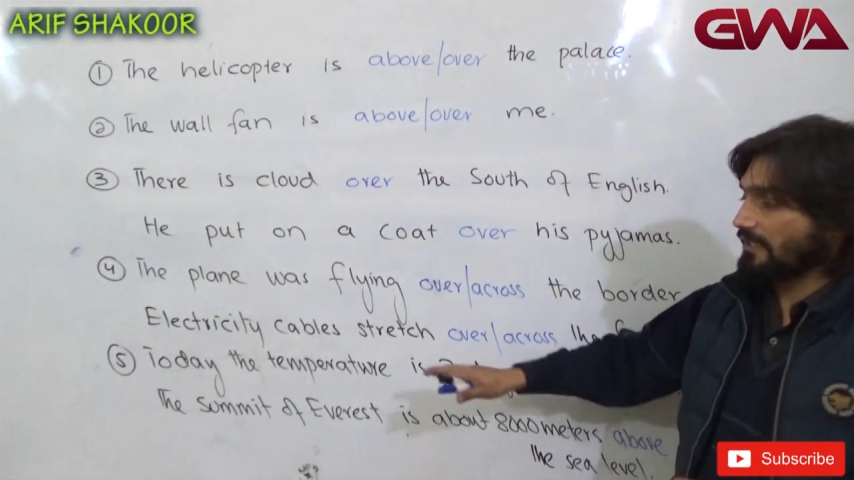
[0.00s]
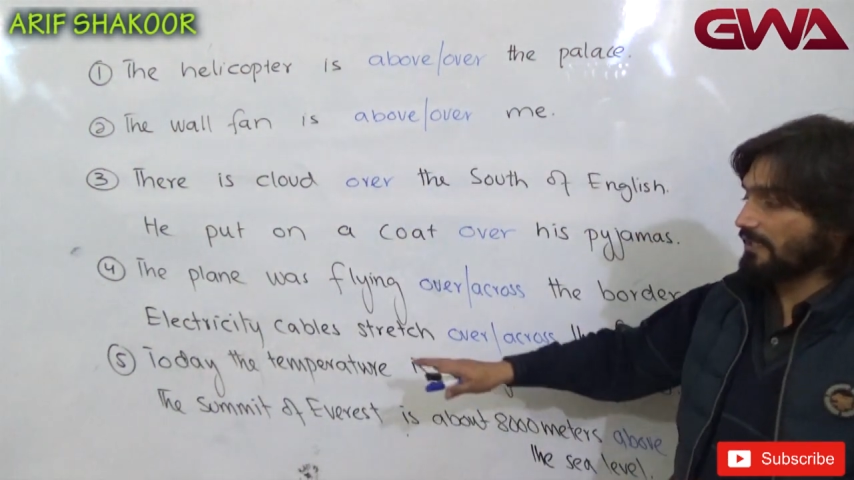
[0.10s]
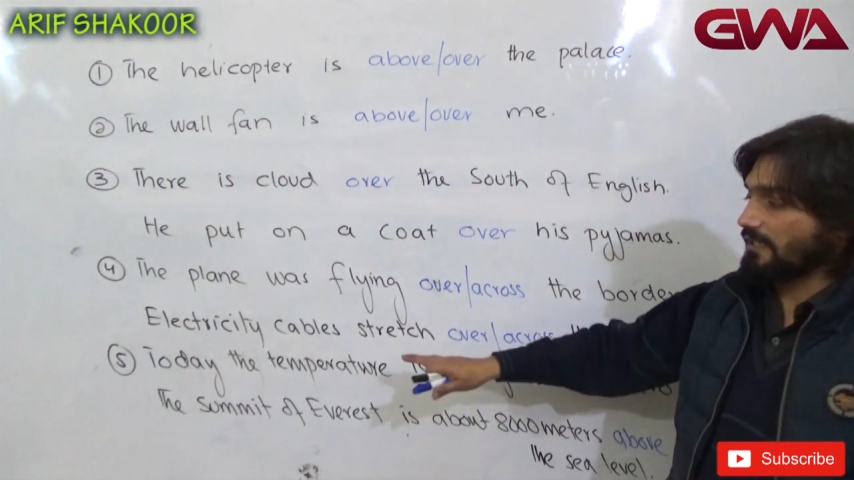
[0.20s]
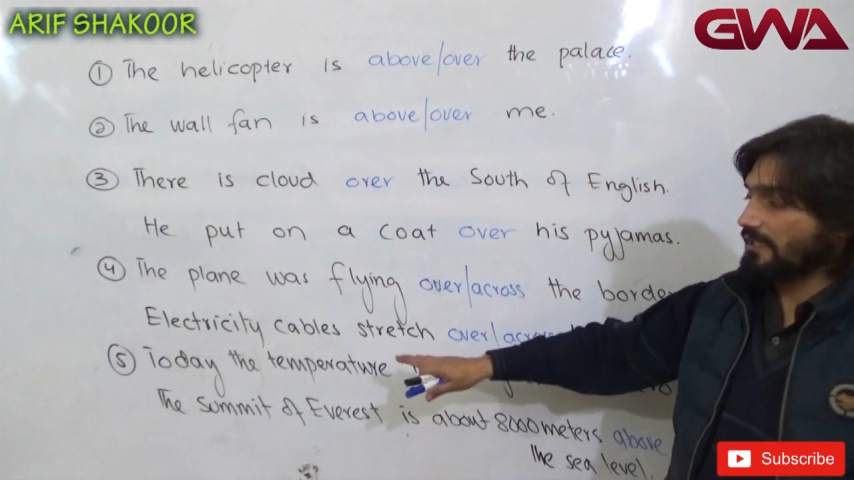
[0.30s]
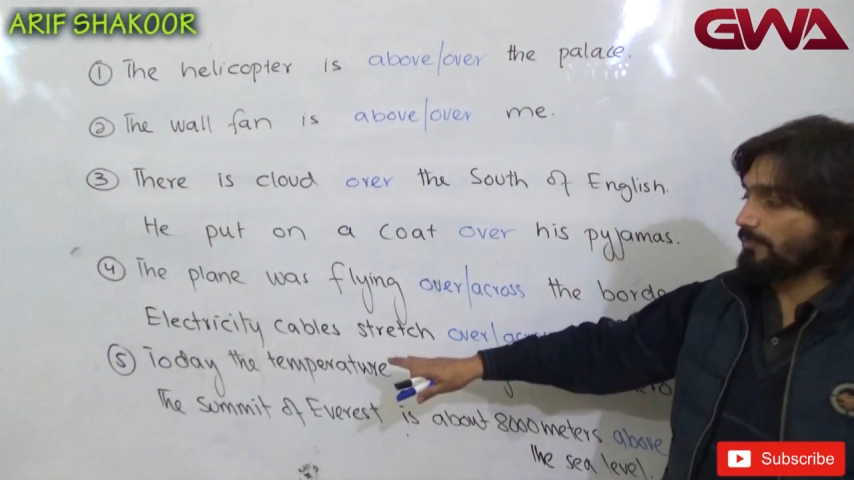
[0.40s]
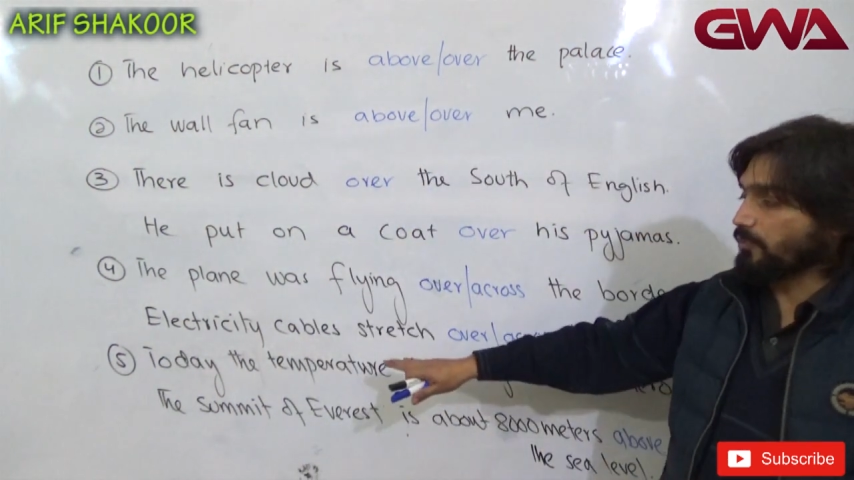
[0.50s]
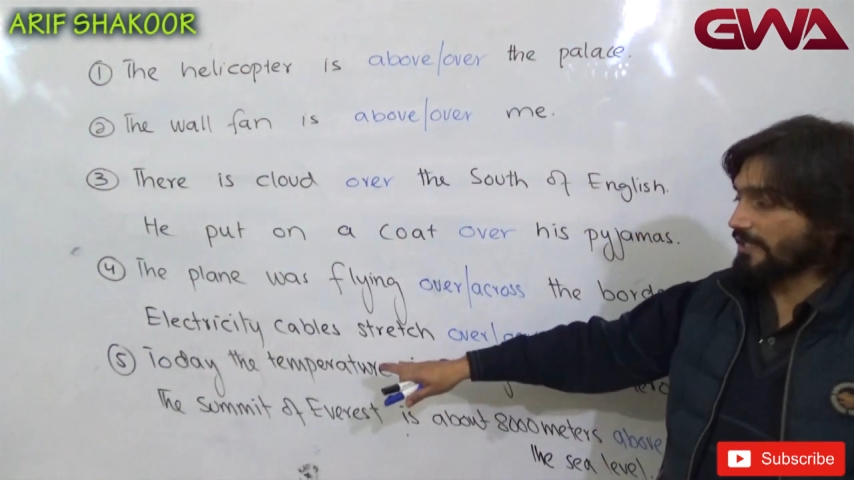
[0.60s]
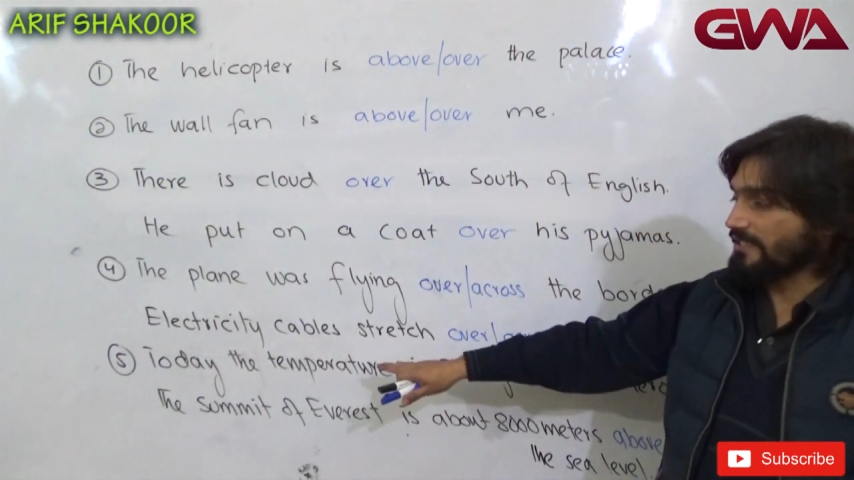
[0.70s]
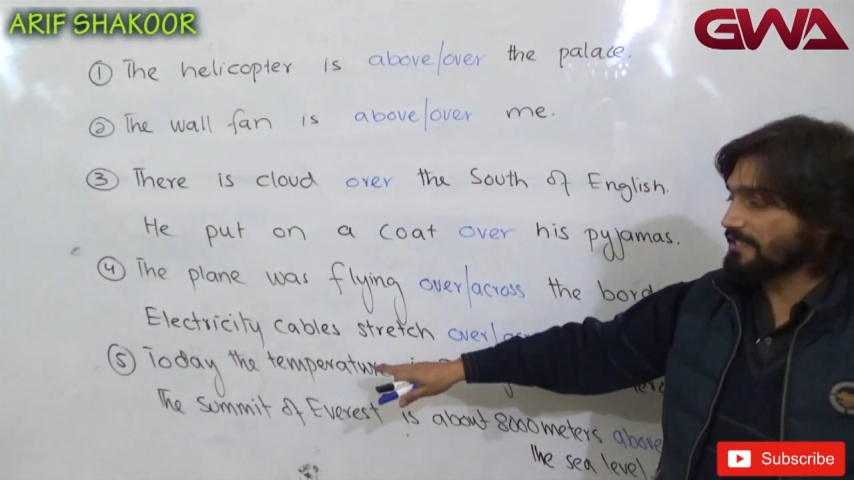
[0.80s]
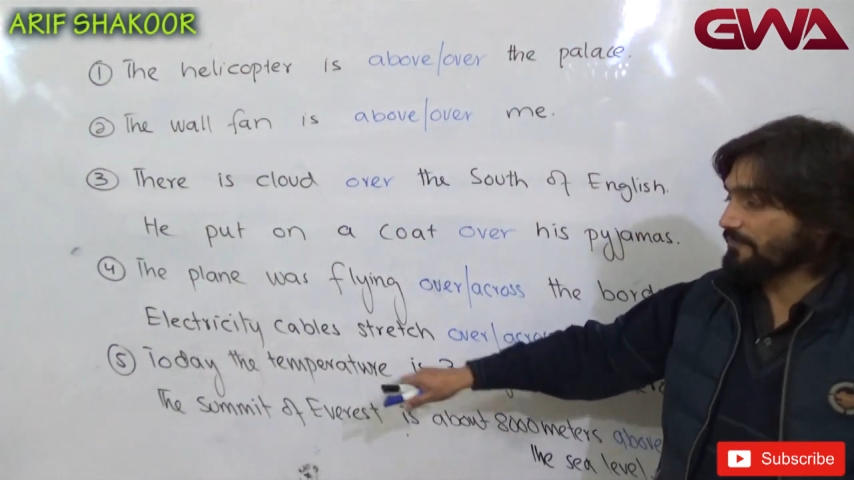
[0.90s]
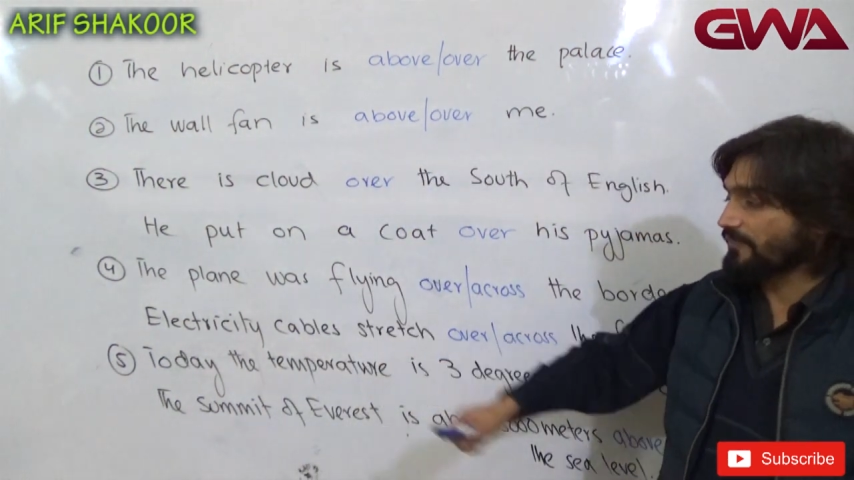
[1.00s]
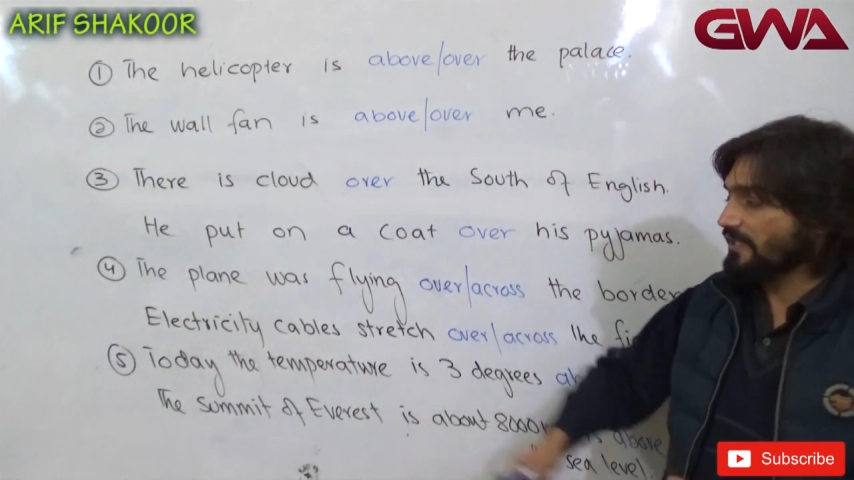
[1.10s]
point,